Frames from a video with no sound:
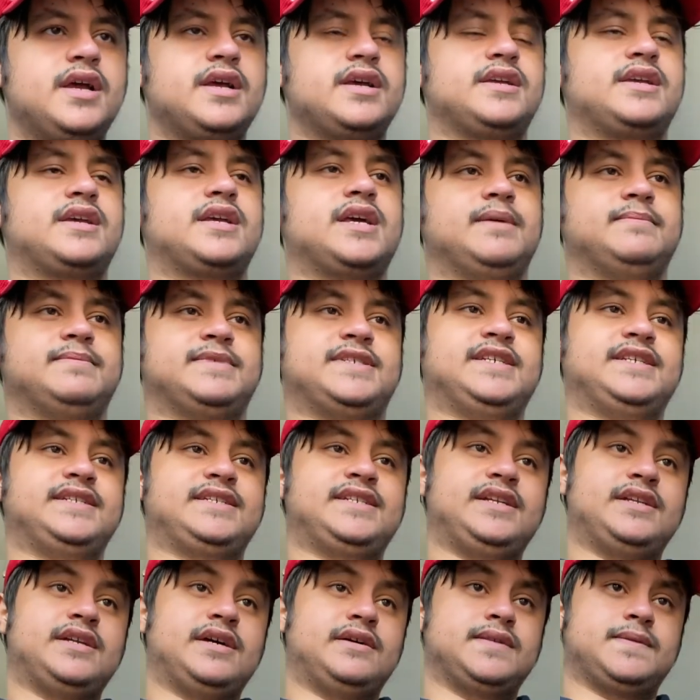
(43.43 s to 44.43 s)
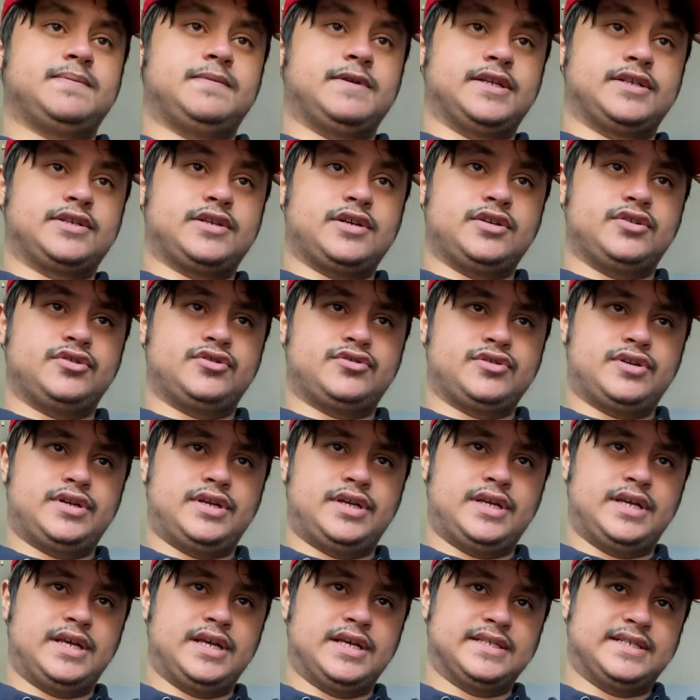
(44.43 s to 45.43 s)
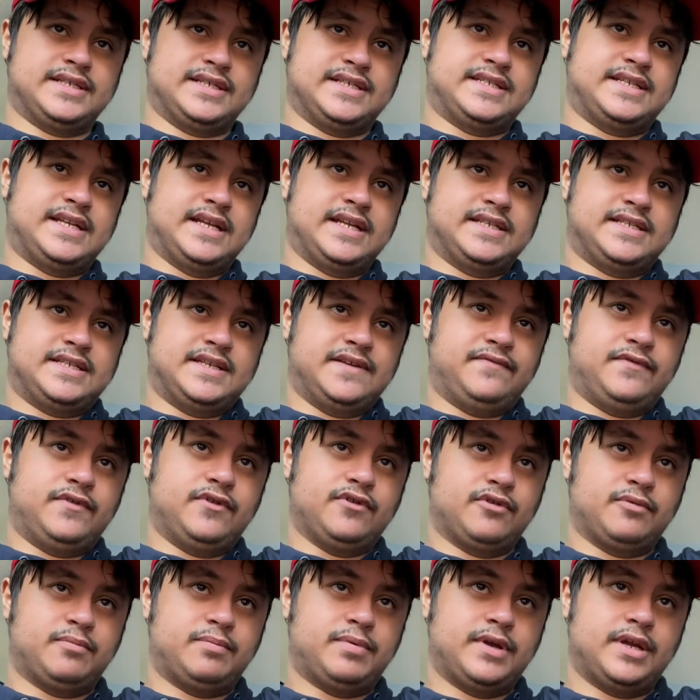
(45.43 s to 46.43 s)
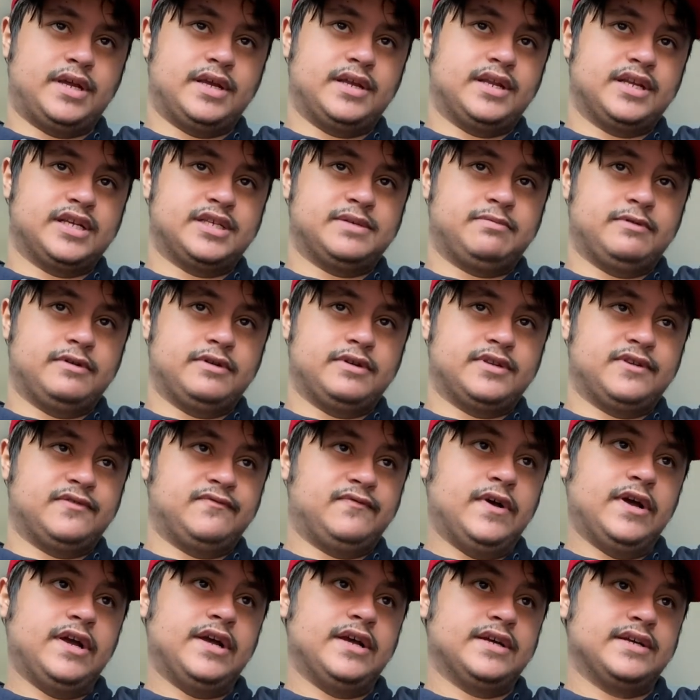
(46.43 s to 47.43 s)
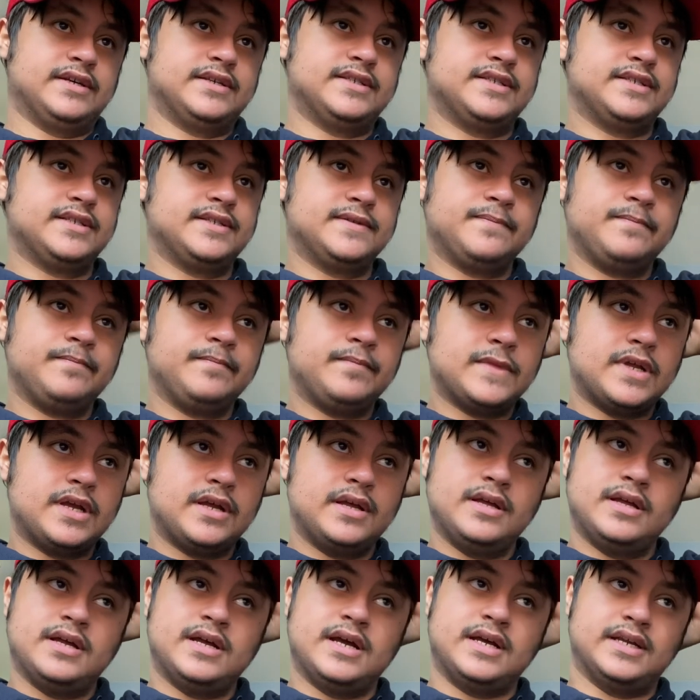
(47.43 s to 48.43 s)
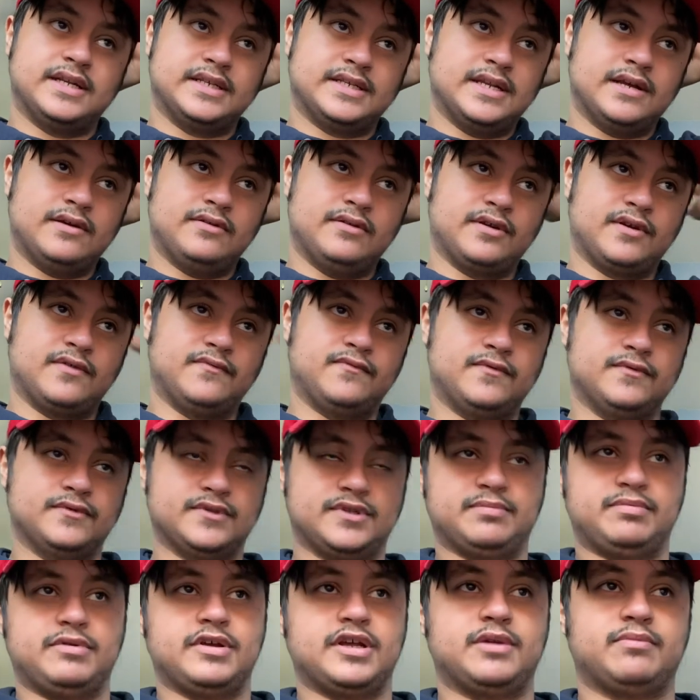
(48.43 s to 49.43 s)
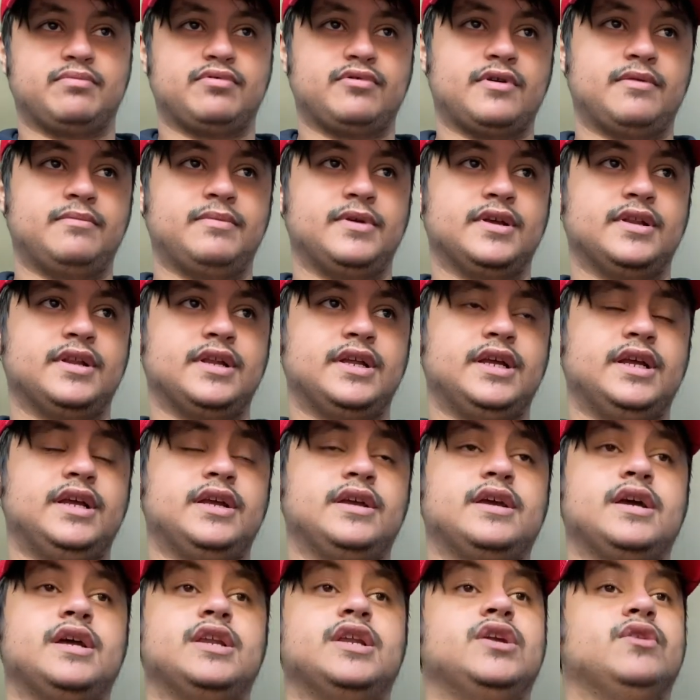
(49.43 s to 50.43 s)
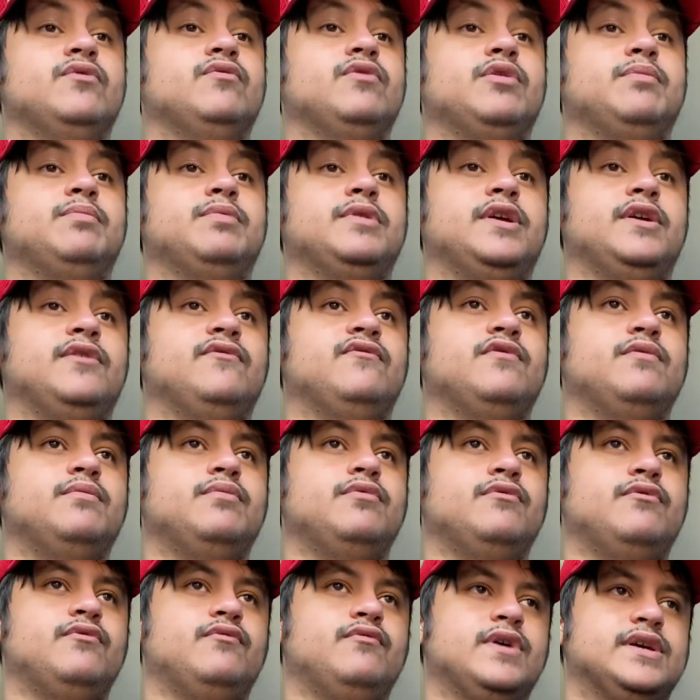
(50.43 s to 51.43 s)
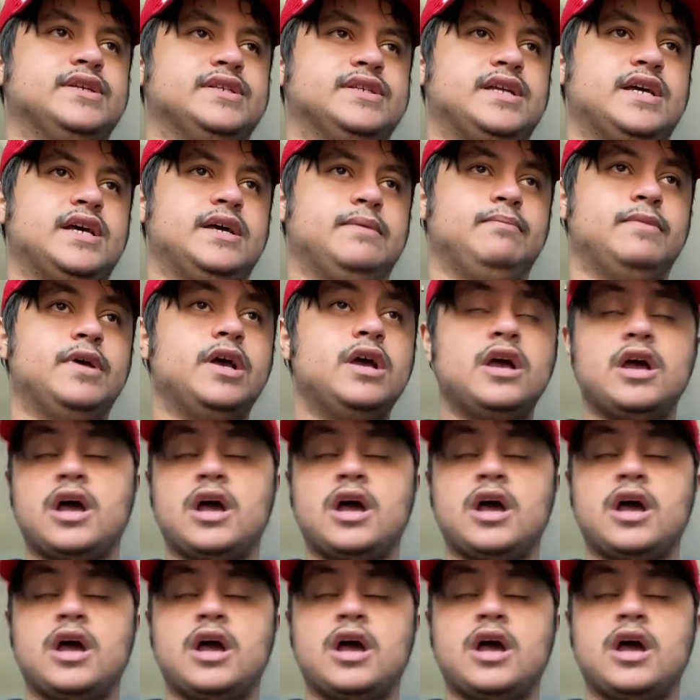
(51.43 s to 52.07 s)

Capped sixty times by his country, he has extensive European experience of Ajax and is now looking forward to playing the Premier League and Europa League football West Ham.